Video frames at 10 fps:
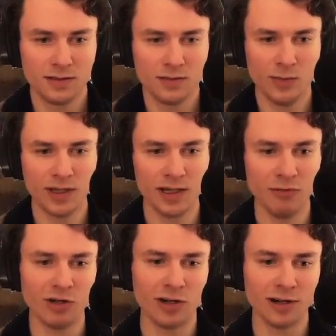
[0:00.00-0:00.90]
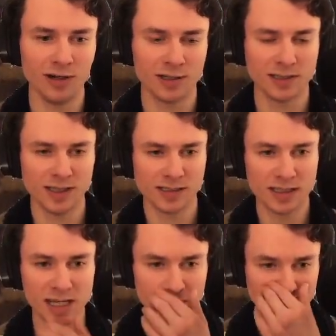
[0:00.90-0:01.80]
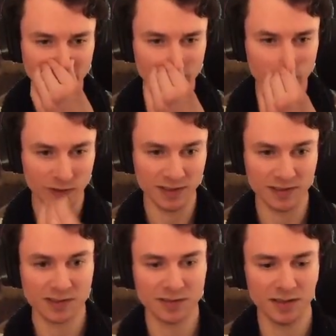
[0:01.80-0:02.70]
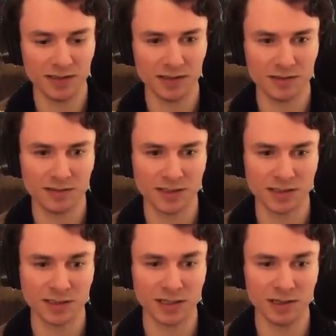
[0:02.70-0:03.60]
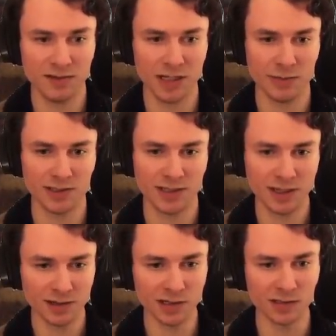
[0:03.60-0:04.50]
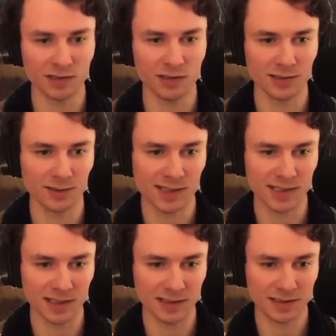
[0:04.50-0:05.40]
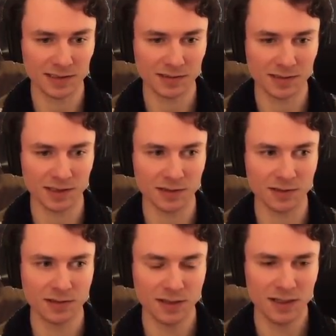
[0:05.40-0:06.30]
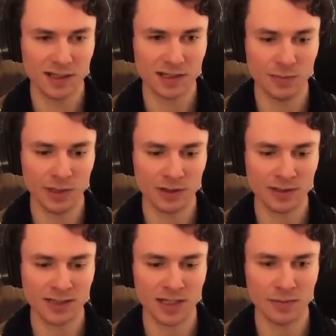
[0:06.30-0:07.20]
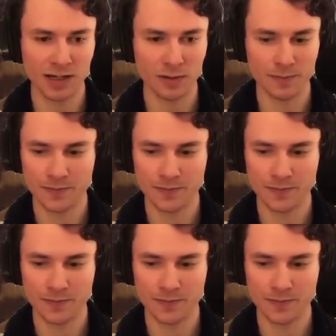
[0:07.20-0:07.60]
make it even harder, because that slam attack of his does a ton of damage to heroes and also stuns, so it can be hard to take him out.